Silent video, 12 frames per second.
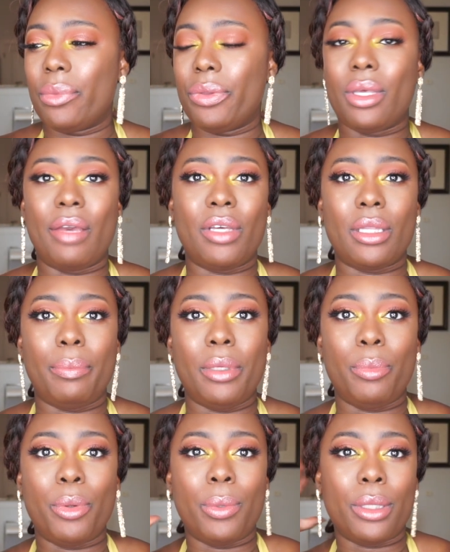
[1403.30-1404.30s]
giving the
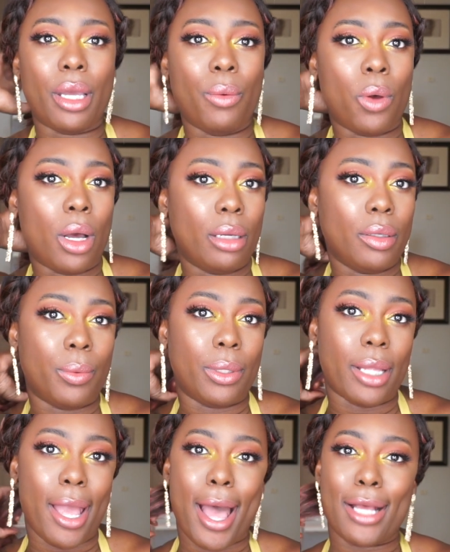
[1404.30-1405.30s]
people what they want and
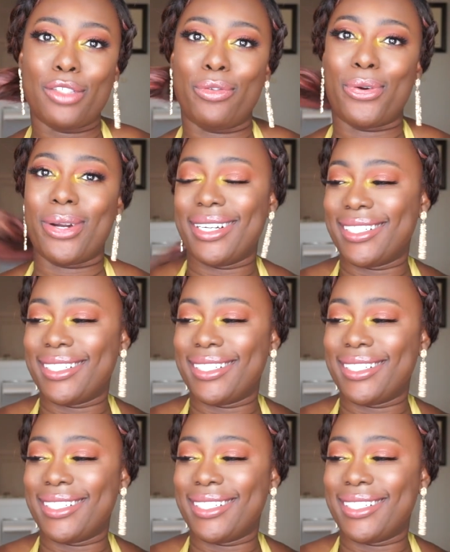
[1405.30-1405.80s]
what they ask for.